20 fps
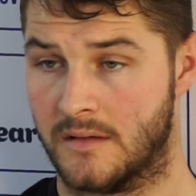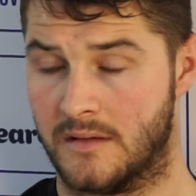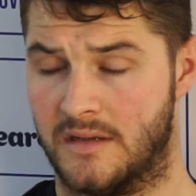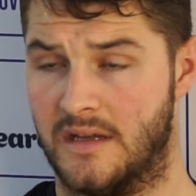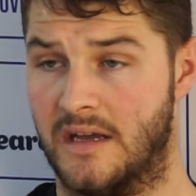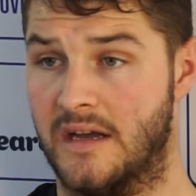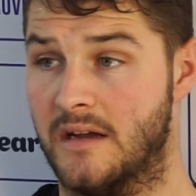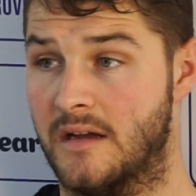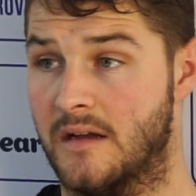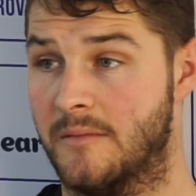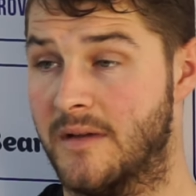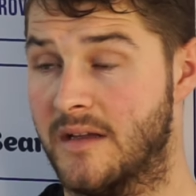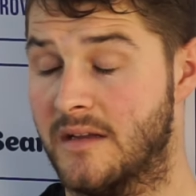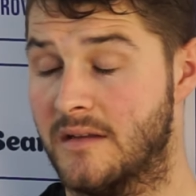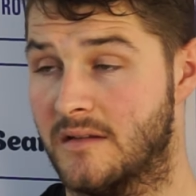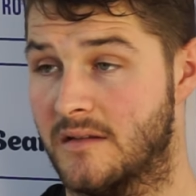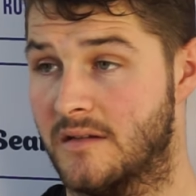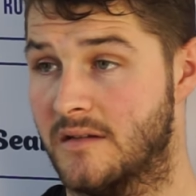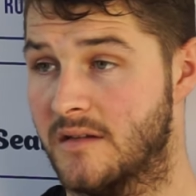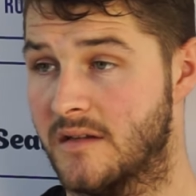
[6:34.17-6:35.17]
Yeah, I
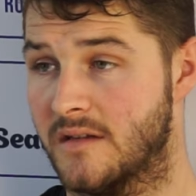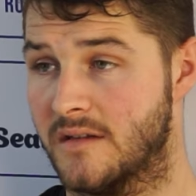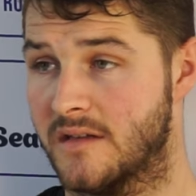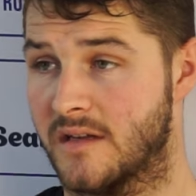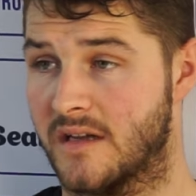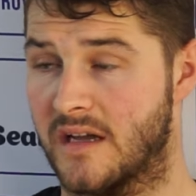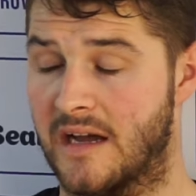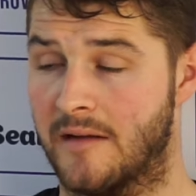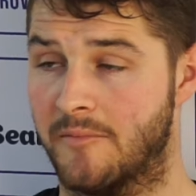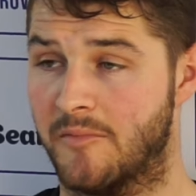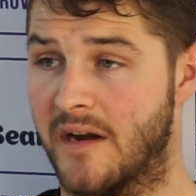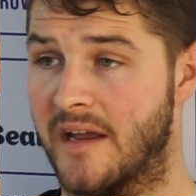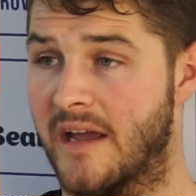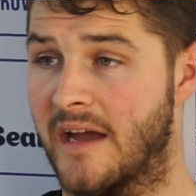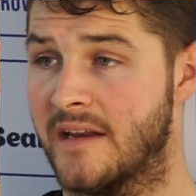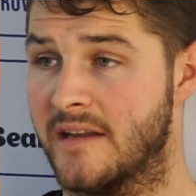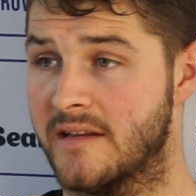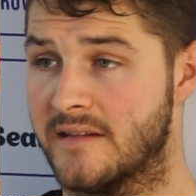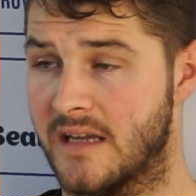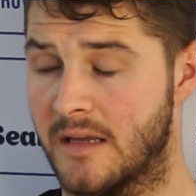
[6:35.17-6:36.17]
mean, you can't write
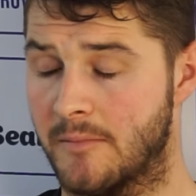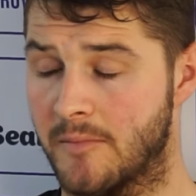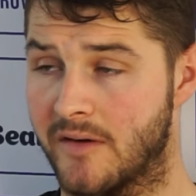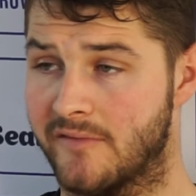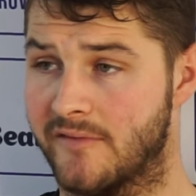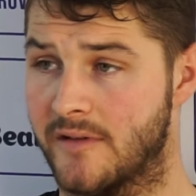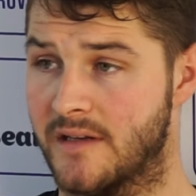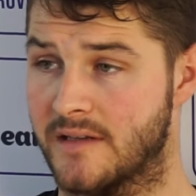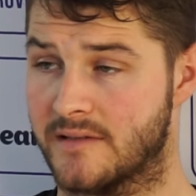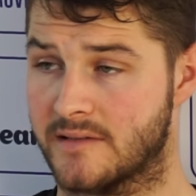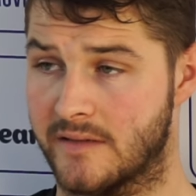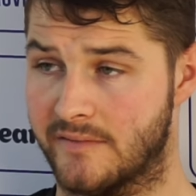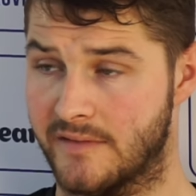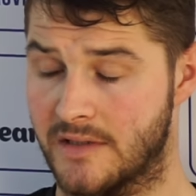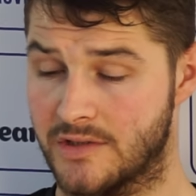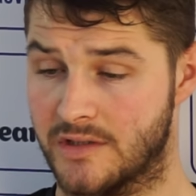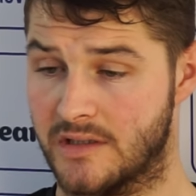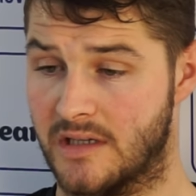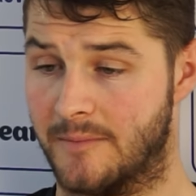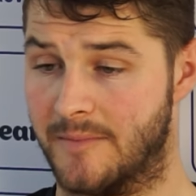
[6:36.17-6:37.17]
any team off in this
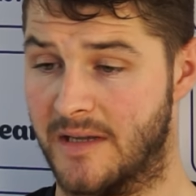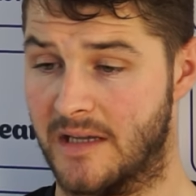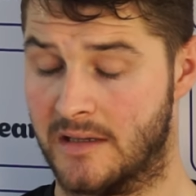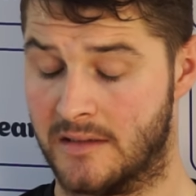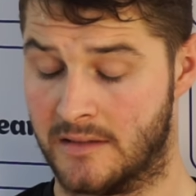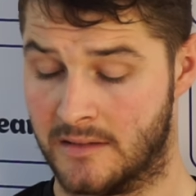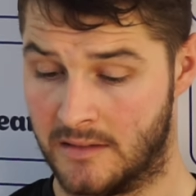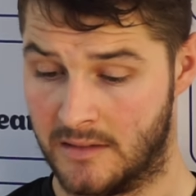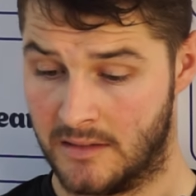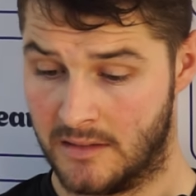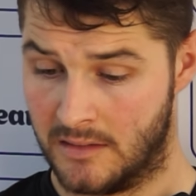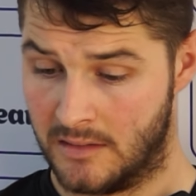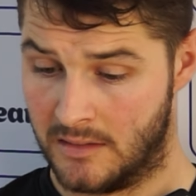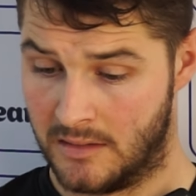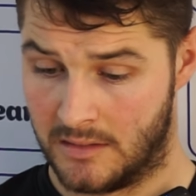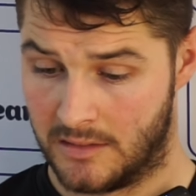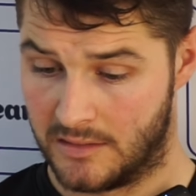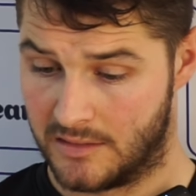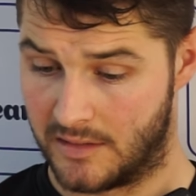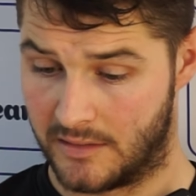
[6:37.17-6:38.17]
division. I mean,
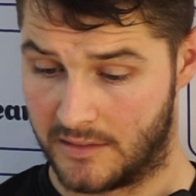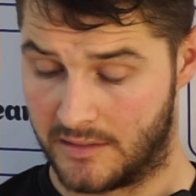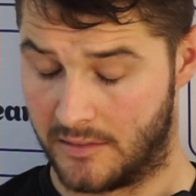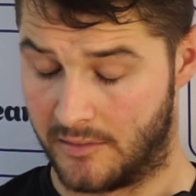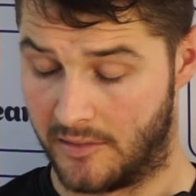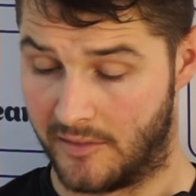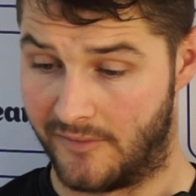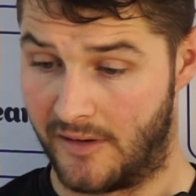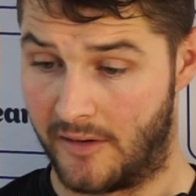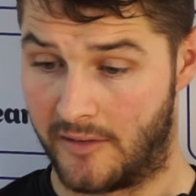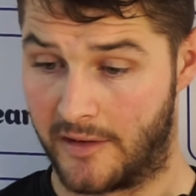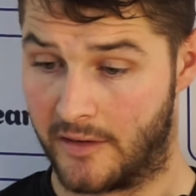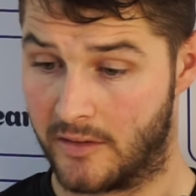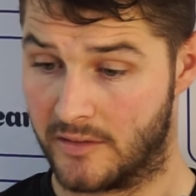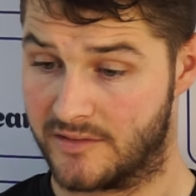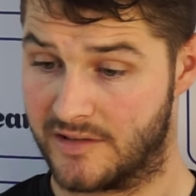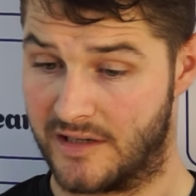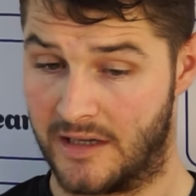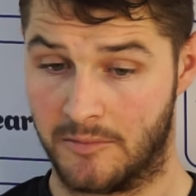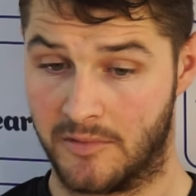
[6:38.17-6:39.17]
they're a very
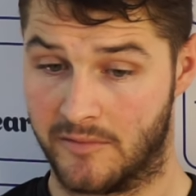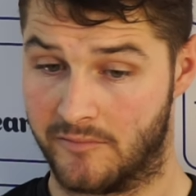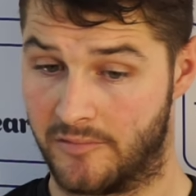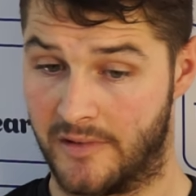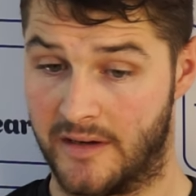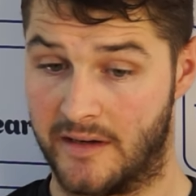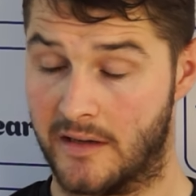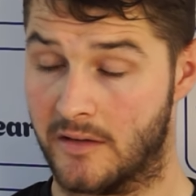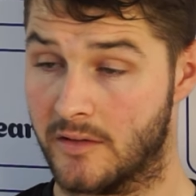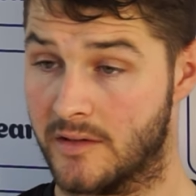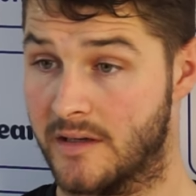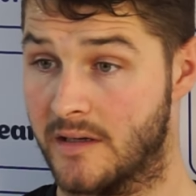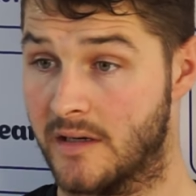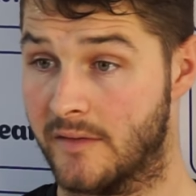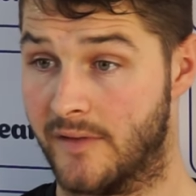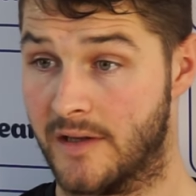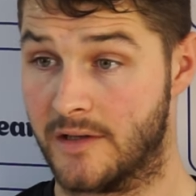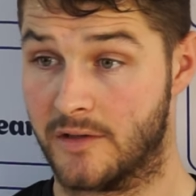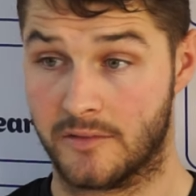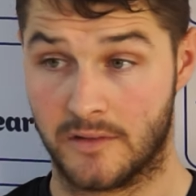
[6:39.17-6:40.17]
good team with really good
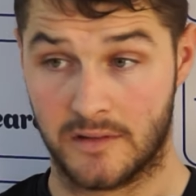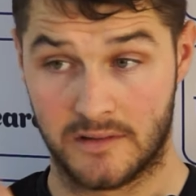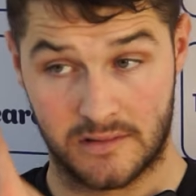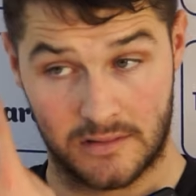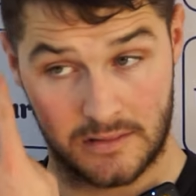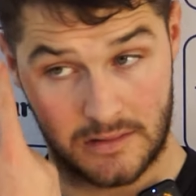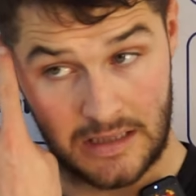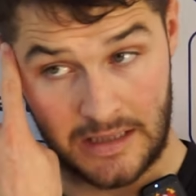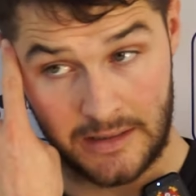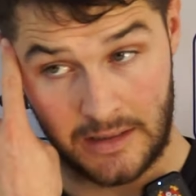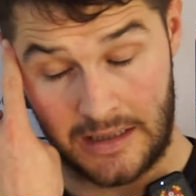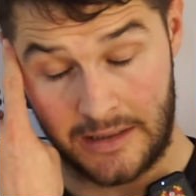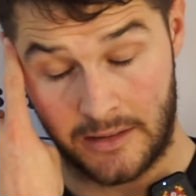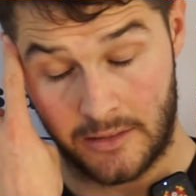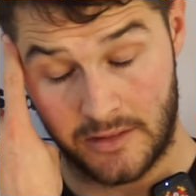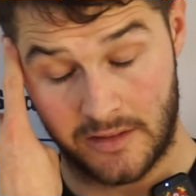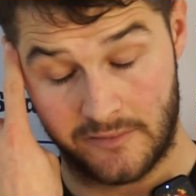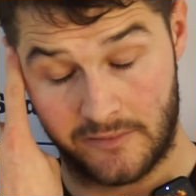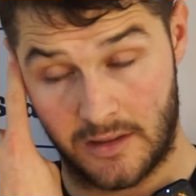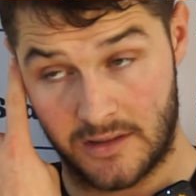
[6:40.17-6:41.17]
individuals. And I
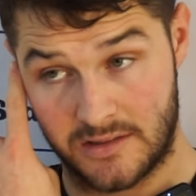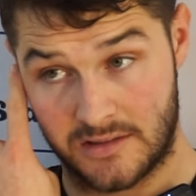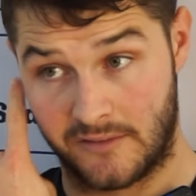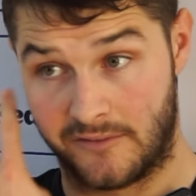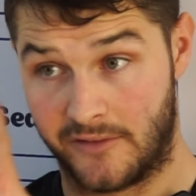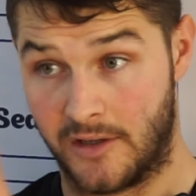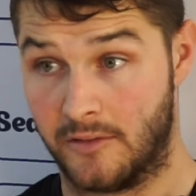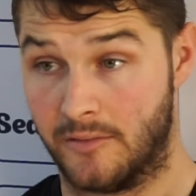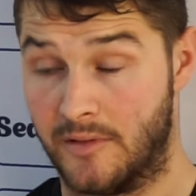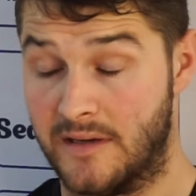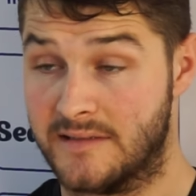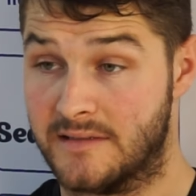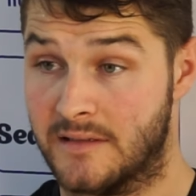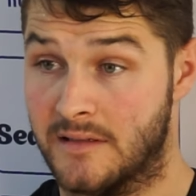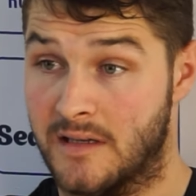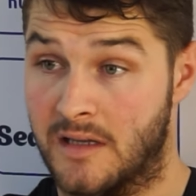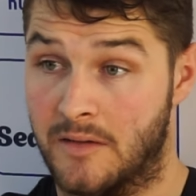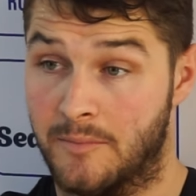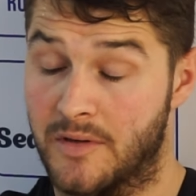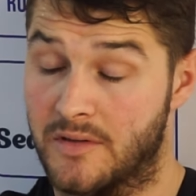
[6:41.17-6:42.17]
know they've lost a few
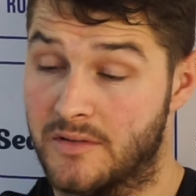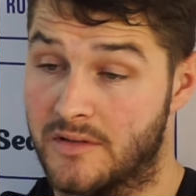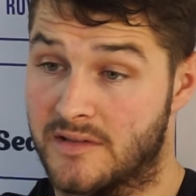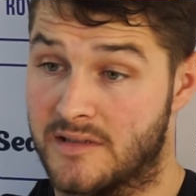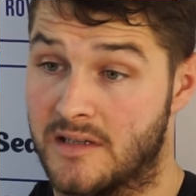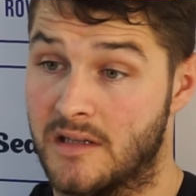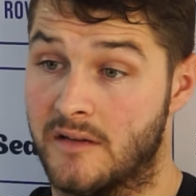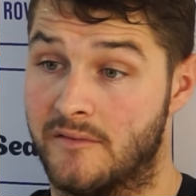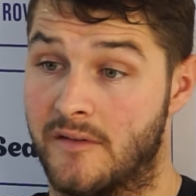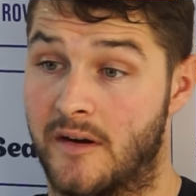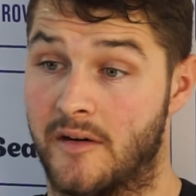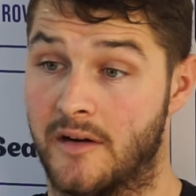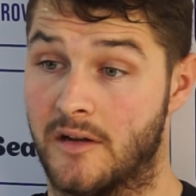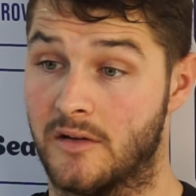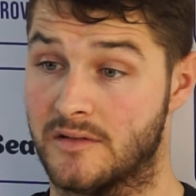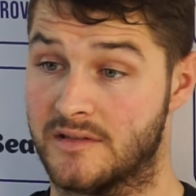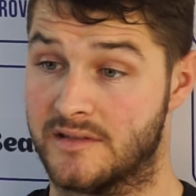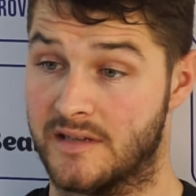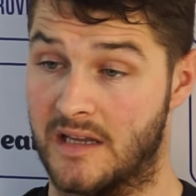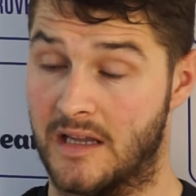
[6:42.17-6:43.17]
recently, but they're still a very
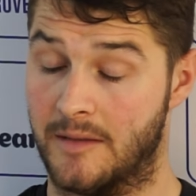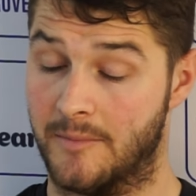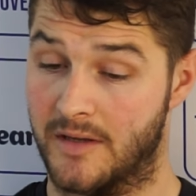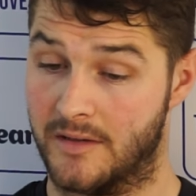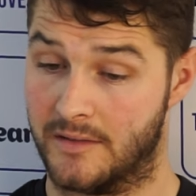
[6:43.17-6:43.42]
good team.